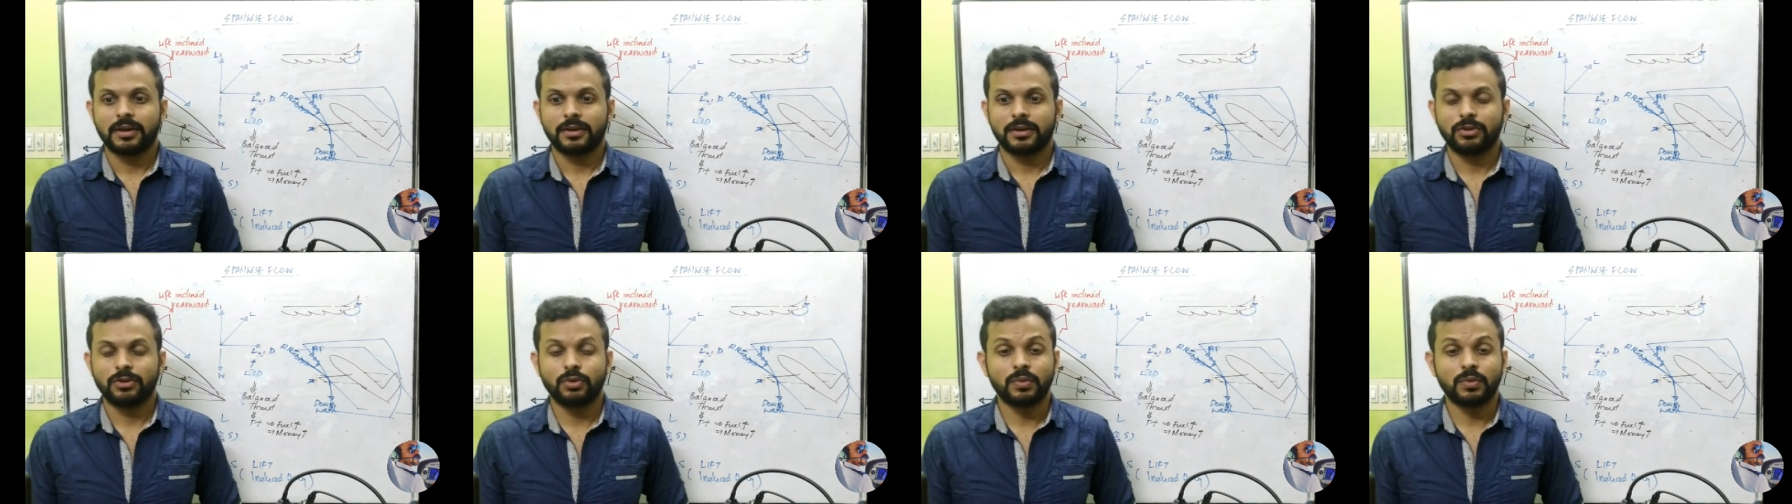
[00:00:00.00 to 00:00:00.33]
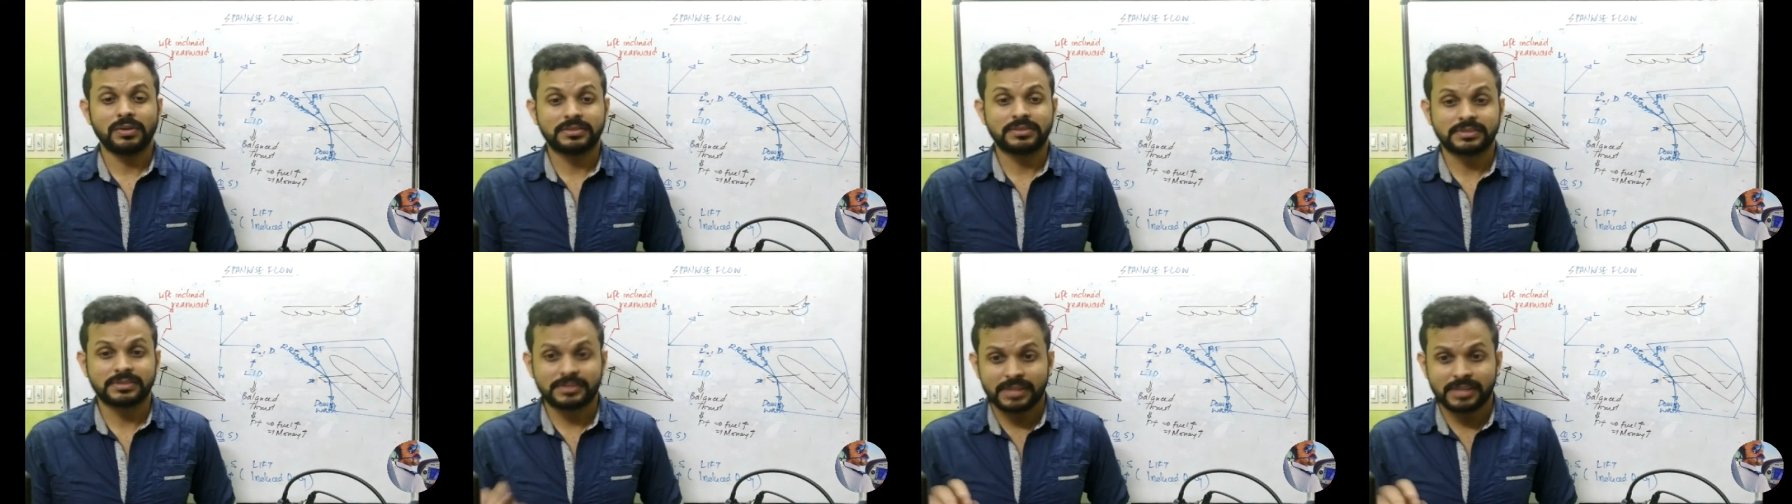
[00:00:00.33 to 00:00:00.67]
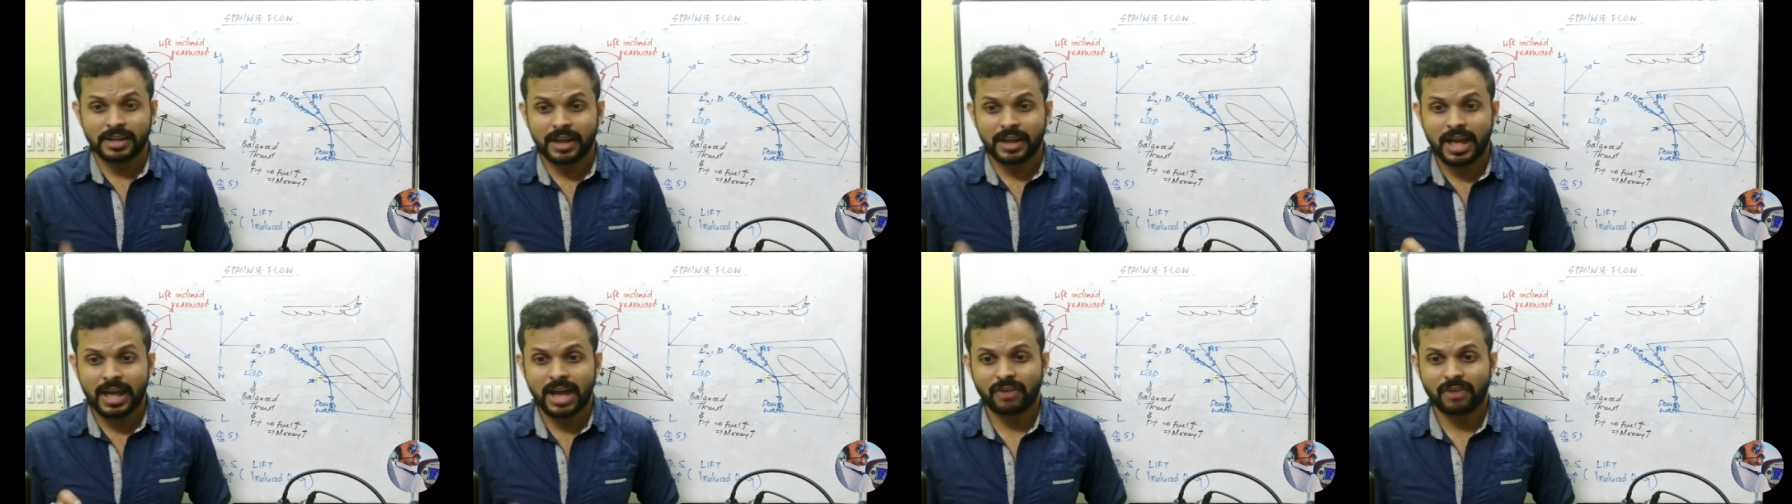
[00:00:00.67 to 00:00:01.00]
you will
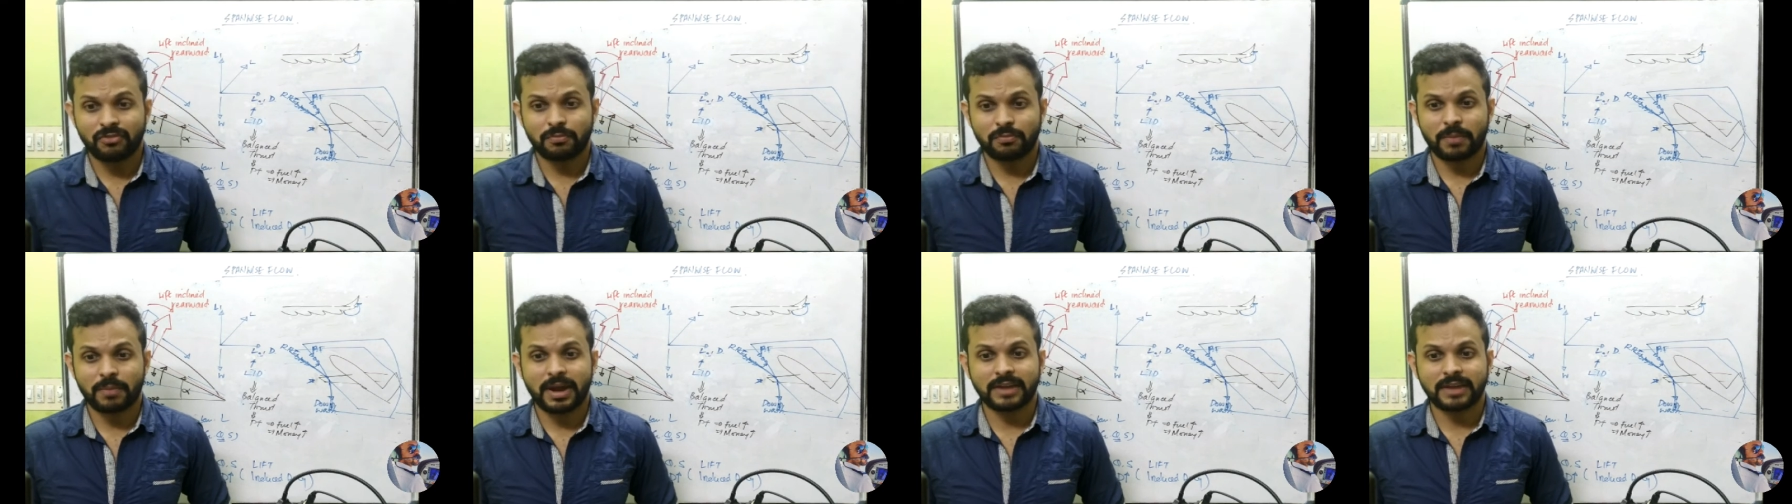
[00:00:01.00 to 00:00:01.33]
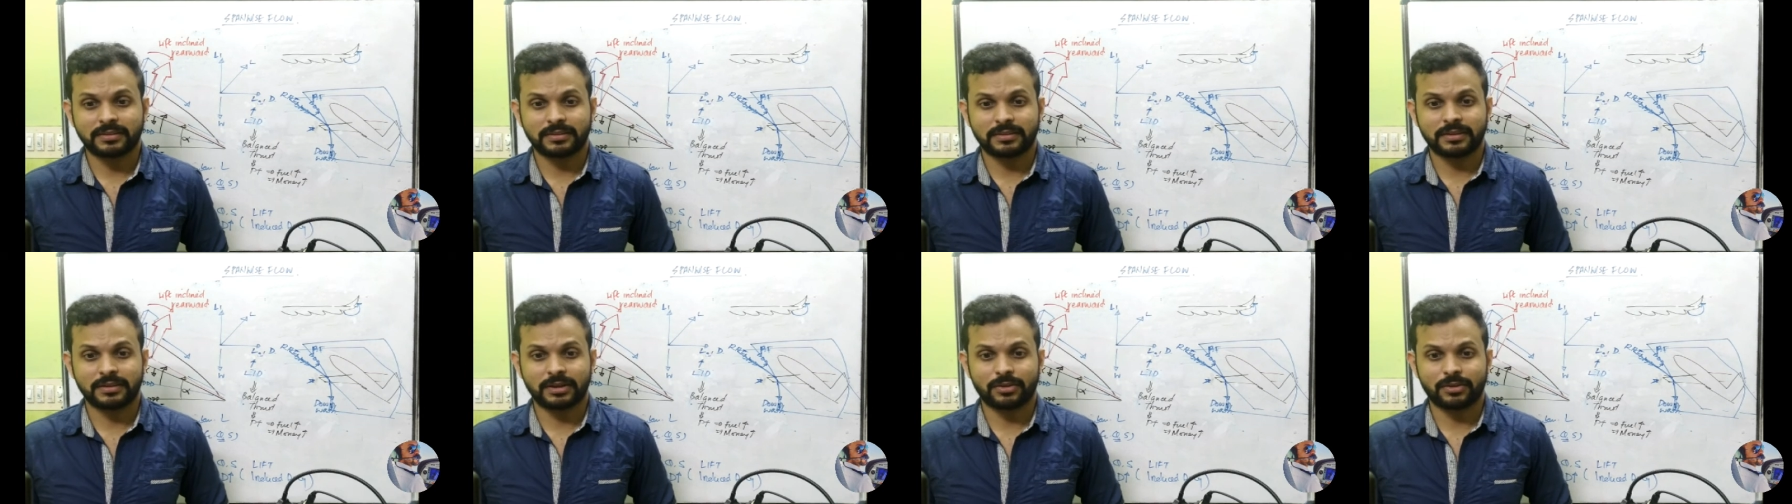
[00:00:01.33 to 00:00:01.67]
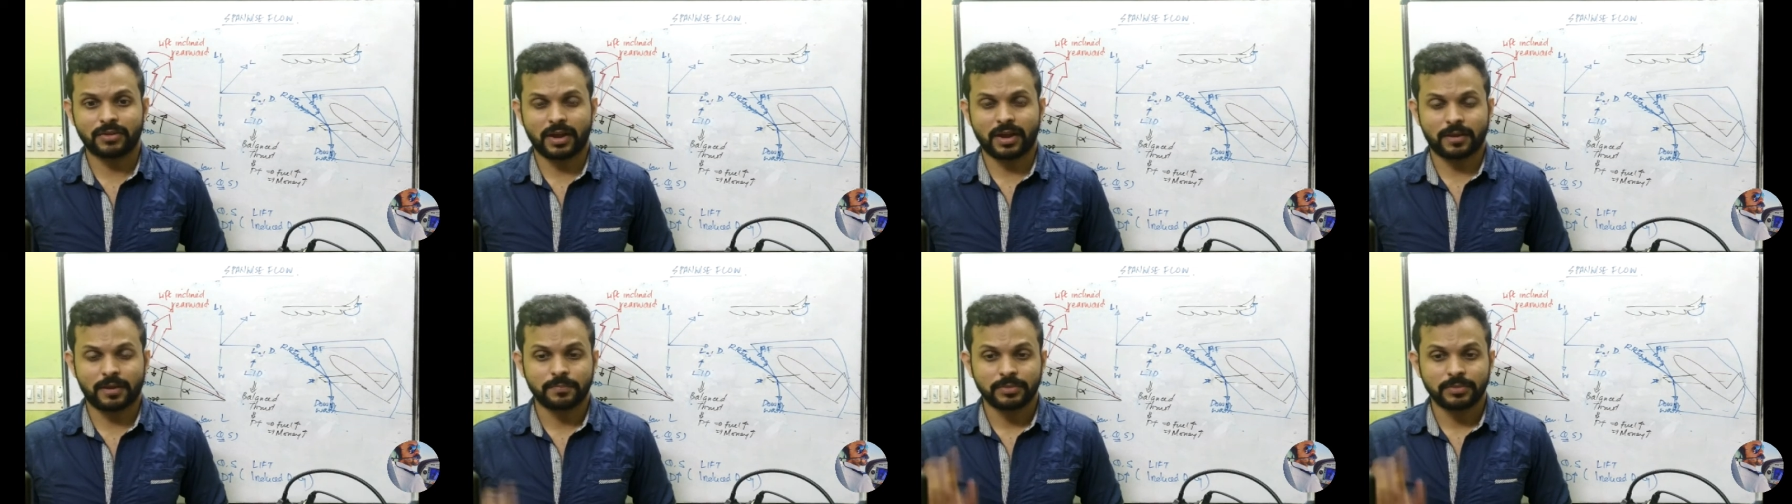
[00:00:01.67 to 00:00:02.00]
still have parasitic
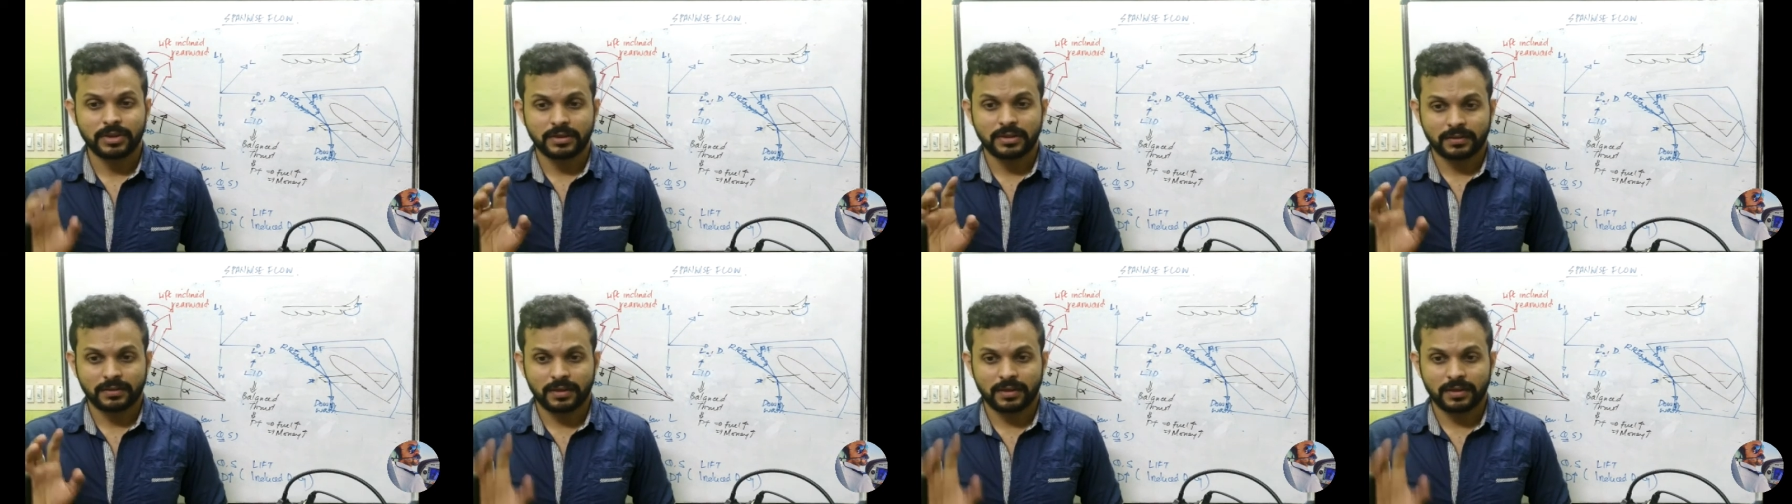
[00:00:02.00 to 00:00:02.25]
drag.